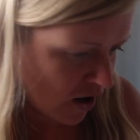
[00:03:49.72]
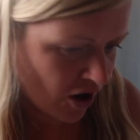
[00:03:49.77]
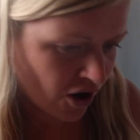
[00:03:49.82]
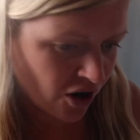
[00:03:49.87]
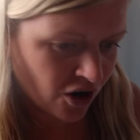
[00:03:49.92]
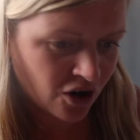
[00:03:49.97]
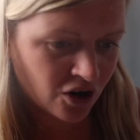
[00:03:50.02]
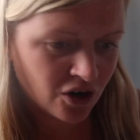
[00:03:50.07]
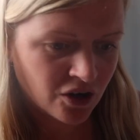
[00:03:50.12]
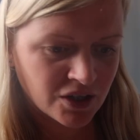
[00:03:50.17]

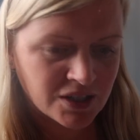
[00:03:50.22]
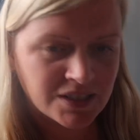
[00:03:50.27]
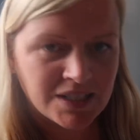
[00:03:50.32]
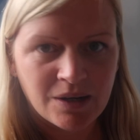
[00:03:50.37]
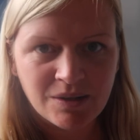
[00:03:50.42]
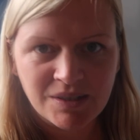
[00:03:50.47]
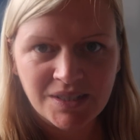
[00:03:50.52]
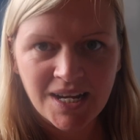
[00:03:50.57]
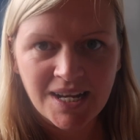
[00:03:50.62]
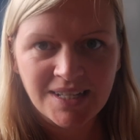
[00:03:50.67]
are
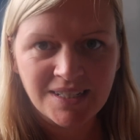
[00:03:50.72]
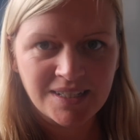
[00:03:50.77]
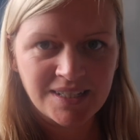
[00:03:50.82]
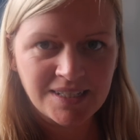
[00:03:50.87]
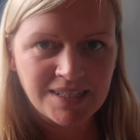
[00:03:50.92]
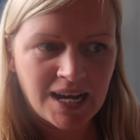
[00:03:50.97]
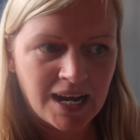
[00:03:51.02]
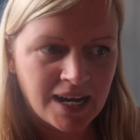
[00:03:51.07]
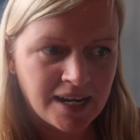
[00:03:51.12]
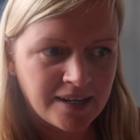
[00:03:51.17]
downstairs and
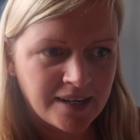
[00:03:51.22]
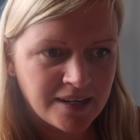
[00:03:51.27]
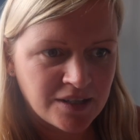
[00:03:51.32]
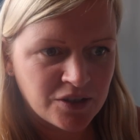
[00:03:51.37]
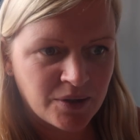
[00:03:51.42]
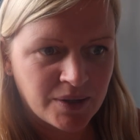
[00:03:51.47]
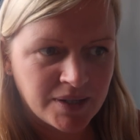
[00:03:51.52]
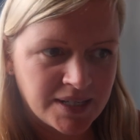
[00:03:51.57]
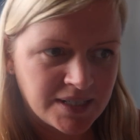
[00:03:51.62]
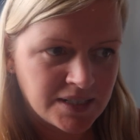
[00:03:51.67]
need ironing,
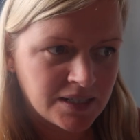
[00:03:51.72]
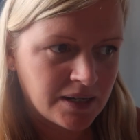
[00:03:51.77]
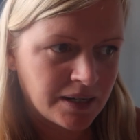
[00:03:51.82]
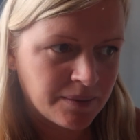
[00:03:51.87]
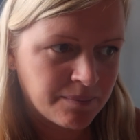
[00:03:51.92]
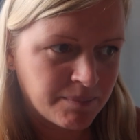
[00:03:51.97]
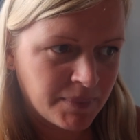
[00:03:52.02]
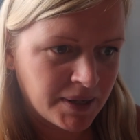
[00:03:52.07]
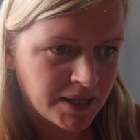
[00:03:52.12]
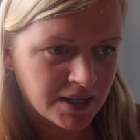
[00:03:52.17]
so I need to
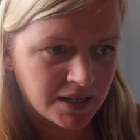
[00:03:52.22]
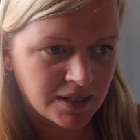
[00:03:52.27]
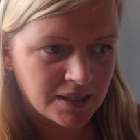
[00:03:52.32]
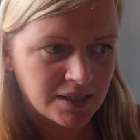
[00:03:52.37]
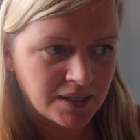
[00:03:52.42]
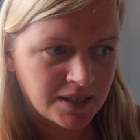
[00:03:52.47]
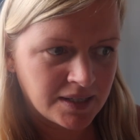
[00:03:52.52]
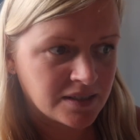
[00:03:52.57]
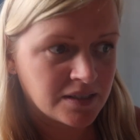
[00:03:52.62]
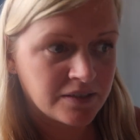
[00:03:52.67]
like make a
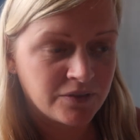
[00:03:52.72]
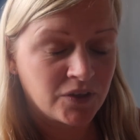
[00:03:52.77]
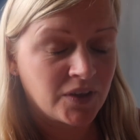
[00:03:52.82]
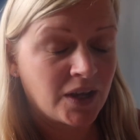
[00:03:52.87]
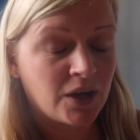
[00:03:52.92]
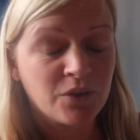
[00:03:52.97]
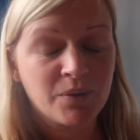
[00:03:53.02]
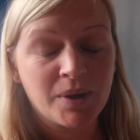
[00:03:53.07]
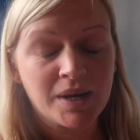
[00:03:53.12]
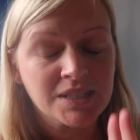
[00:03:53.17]
list of all
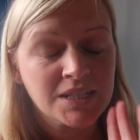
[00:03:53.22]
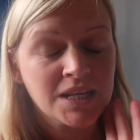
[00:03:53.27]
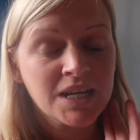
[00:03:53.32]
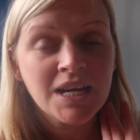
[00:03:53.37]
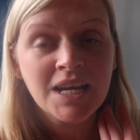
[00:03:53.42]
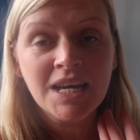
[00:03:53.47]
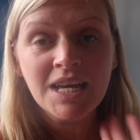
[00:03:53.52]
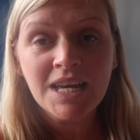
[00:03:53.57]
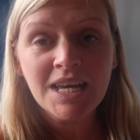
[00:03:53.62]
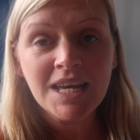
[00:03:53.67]
that. Otherwise,
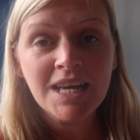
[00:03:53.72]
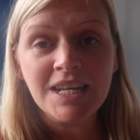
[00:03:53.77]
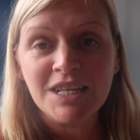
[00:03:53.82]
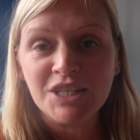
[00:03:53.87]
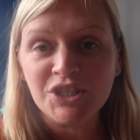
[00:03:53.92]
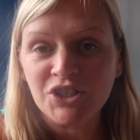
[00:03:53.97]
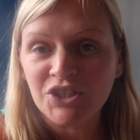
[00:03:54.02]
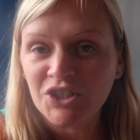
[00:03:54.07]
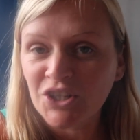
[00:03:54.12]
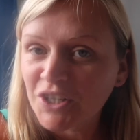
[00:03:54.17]

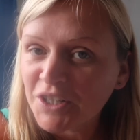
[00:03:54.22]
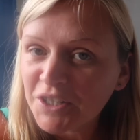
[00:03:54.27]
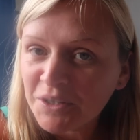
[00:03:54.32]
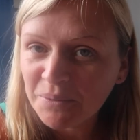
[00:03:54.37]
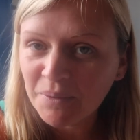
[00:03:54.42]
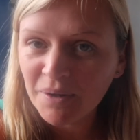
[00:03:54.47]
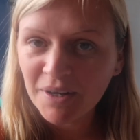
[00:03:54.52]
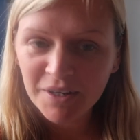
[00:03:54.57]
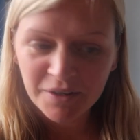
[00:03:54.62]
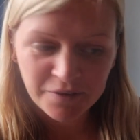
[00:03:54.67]
it's just not going
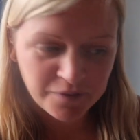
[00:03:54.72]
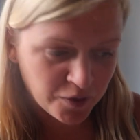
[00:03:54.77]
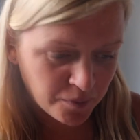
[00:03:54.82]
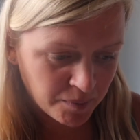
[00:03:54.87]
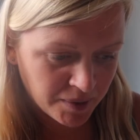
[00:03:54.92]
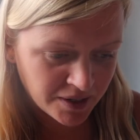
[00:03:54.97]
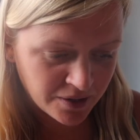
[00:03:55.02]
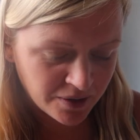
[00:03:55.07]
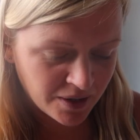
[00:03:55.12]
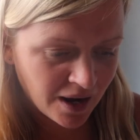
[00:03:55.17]
to work
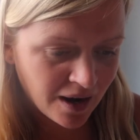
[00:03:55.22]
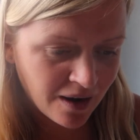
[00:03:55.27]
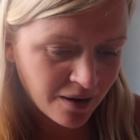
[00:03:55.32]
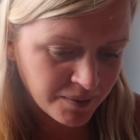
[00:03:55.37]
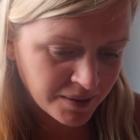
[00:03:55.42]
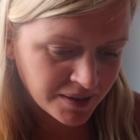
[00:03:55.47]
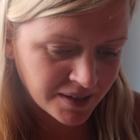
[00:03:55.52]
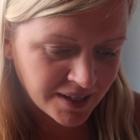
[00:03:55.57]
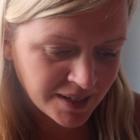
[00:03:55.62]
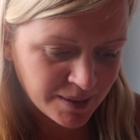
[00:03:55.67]
for me. I don't know how
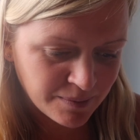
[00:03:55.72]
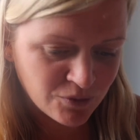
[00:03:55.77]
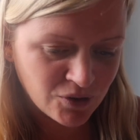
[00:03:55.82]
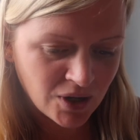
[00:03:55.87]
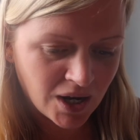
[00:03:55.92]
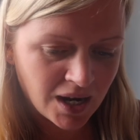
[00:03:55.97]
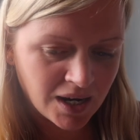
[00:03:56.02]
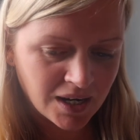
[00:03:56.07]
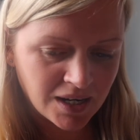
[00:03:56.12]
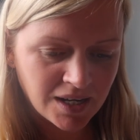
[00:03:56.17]
I'm going to keep
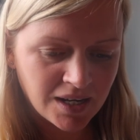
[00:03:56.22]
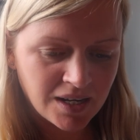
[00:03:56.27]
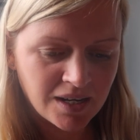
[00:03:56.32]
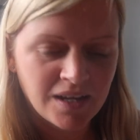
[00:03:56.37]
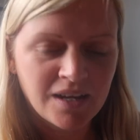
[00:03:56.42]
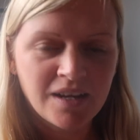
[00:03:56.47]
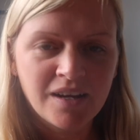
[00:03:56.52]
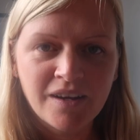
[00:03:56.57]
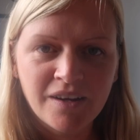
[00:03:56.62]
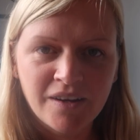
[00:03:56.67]
track
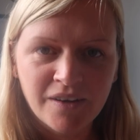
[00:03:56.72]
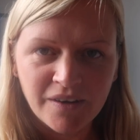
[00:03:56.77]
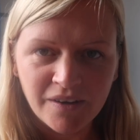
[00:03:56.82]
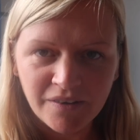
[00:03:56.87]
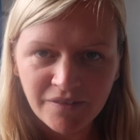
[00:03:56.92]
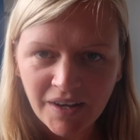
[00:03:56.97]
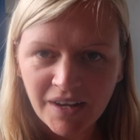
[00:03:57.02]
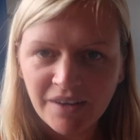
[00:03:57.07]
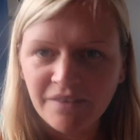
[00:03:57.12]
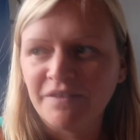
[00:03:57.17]

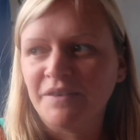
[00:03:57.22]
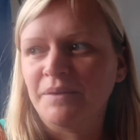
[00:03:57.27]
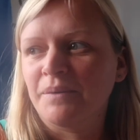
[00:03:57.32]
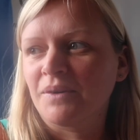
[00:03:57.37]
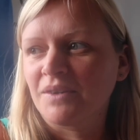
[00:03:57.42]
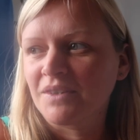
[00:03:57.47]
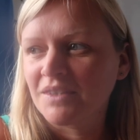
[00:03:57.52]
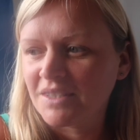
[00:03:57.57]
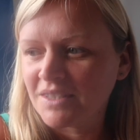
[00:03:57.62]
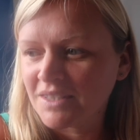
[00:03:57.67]
of
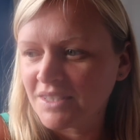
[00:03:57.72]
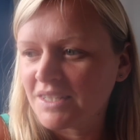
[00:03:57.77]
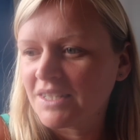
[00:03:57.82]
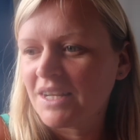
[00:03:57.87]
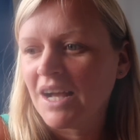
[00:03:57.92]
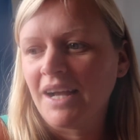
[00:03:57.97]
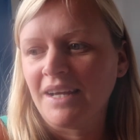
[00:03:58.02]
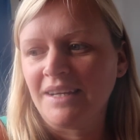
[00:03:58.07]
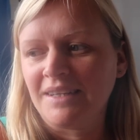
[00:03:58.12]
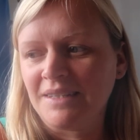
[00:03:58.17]
everyone's
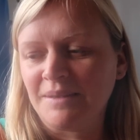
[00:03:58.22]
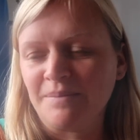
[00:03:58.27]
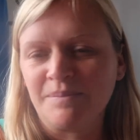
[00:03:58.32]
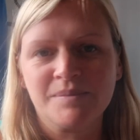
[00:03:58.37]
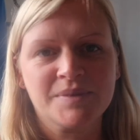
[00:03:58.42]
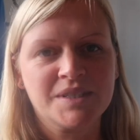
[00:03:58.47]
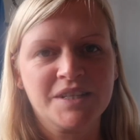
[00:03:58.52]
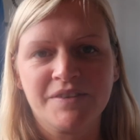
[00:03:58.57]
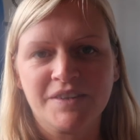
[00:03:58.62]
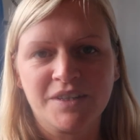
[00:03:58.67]

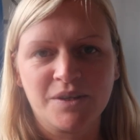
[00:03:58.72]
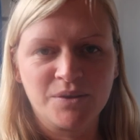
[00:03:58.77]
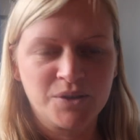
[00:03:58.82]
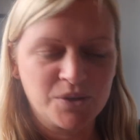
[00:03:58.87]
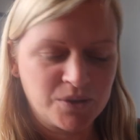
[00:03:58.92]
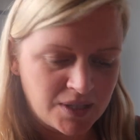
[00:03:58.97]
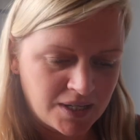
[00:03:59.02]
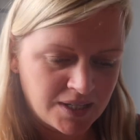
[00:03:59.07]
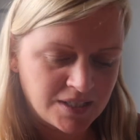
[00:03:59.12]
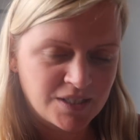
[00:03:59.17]
items if I don't
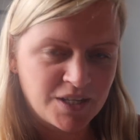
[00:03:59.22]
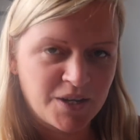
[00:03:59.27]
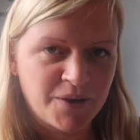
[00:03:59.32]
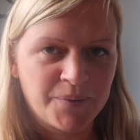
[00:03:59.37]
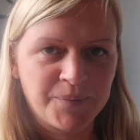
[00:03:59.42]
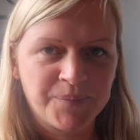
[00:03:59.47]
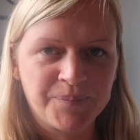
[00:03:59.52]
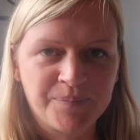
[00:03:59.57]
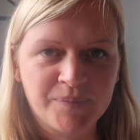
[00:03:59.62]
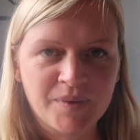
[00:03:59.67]
do that.
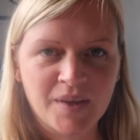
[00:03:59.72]
So,